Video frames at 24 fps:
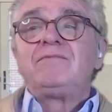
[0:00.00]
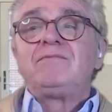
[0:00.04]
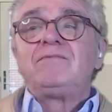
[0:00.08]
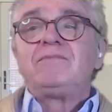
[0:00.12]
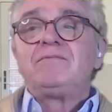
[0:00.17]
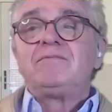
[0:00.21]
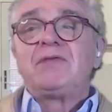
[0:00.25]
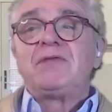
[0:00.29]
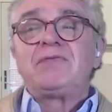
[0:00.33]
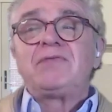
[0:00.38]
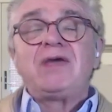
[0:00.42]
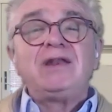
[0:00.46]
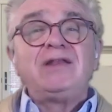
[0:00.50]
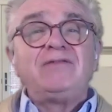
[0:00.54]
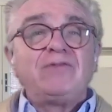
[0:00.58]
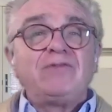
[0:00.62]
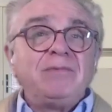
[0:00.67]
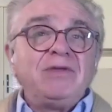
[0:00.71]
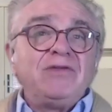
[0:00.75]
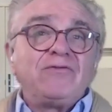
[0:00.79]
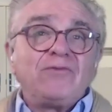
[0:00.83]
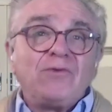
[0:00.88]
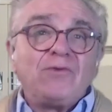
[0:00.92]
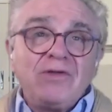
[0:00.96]
but then even
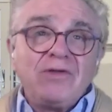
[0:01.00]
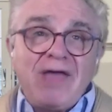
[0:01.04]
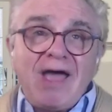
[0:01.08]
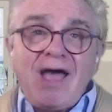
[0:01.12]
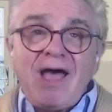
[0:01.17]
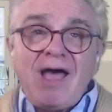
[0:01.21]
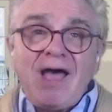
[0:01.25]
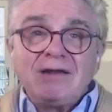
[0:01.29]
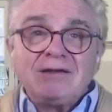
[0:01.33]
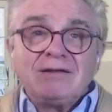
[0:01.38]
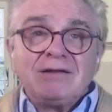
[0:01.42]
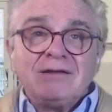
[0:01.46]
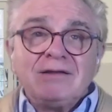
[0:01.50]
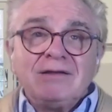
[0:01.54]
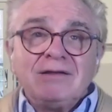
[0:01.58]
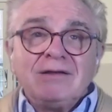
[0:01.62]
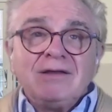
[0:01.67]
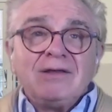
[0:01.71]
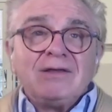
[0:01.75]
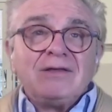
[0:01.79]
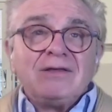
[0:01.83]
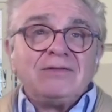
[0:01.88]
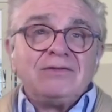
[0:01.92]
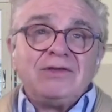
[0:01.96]
before that,
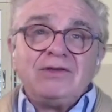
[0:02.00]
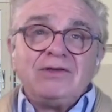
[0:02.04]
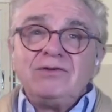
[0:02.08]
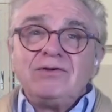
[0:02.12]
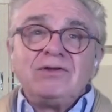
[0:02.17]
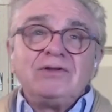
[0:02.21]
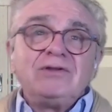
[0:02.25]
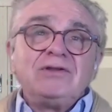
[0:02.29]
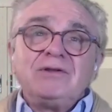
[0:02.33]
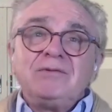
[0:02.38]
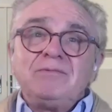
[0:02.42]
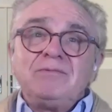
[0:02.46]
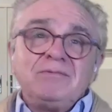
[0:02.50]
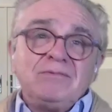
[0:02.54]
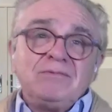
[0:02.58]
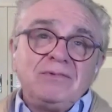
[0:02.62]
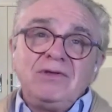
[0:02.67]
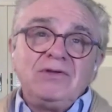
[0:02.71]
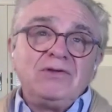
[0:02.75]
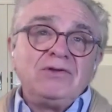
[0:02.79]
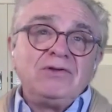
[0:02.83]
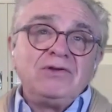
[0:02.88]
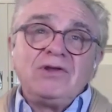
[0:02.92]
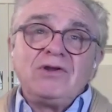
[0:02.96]
the
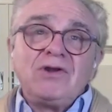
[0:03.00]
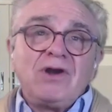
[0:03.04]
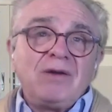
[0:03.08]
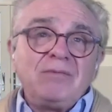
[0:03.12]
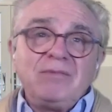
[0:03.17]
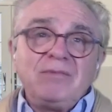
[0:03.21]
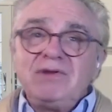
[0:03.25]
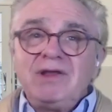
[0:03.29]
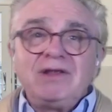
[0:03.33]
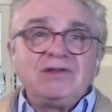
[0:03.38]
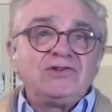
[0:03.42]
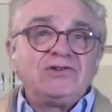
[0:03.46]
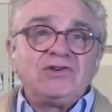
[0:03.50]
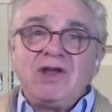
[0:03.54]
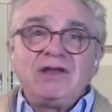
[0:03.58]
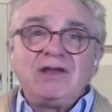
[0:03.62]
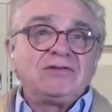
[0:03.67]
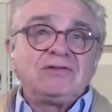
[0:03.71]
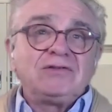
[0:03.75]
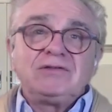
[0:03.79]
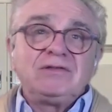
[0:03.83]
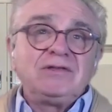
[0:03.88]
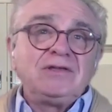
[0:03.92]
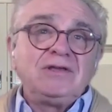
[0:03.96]
Union Army had
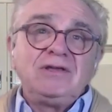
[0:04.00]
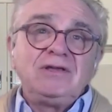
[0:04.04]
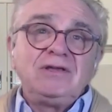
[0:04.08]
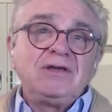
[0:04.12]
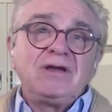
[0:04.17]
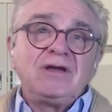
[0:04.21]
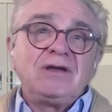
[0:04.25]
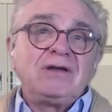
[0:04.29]
chased the